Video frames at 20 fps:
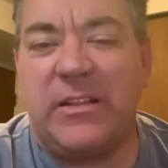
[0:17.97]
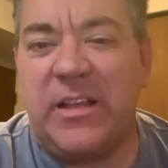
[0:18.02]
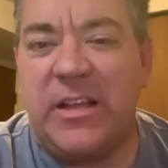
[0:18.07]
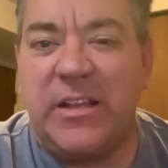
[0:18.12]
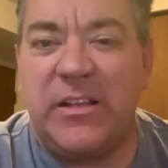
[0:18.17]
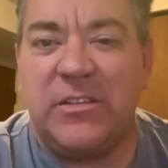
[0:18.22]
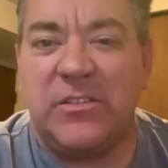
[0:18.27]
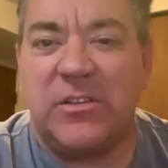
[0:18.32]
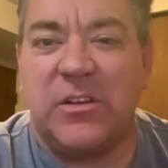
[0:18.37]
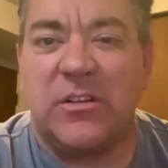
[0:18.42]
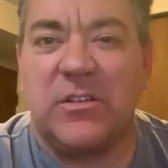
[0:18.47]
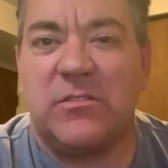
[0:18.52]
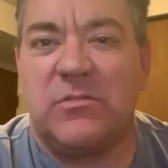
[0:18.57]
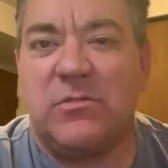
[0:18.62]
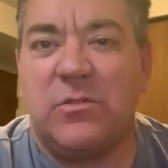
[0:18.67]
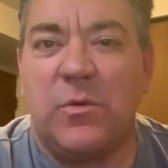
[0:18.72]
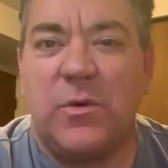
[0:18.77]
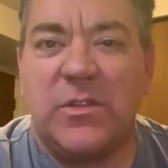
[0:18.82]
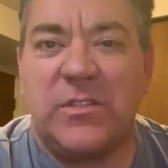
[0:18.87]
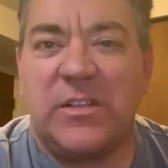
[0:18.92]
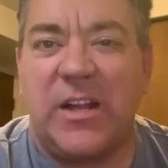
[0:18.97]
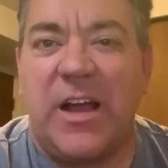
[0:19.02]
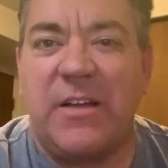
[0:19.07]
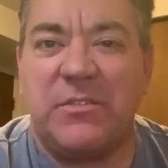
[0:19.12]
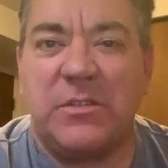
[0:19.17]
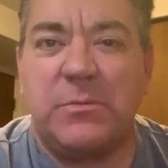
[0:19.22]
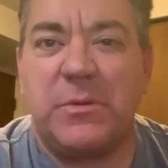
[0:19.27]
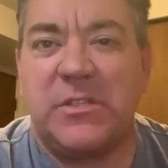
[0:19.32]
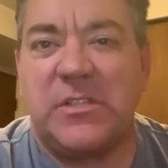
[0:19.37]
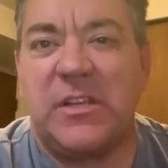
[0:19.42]
These are the ones that I've
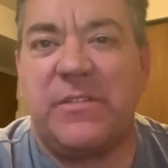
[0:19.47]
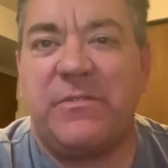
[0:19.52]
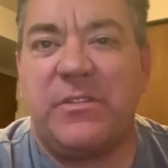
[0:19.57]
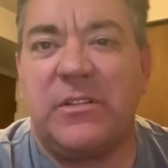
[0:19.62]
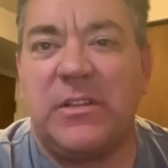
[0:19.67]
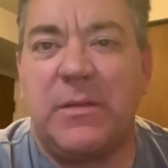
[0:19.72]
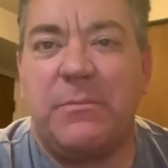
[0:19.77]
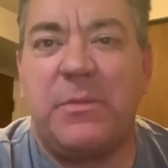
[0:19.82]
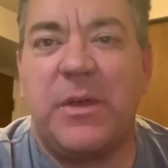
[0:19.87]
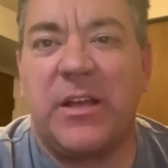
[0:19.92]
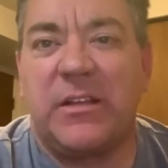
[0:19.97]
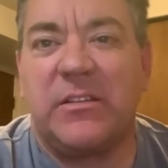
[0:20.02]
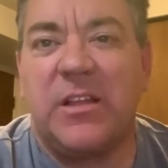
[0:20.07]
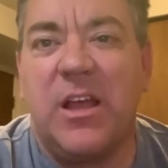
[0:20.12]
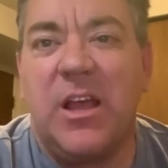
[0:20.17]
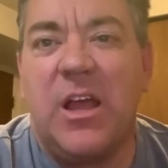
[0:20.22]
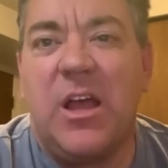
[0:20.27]
specifically picked,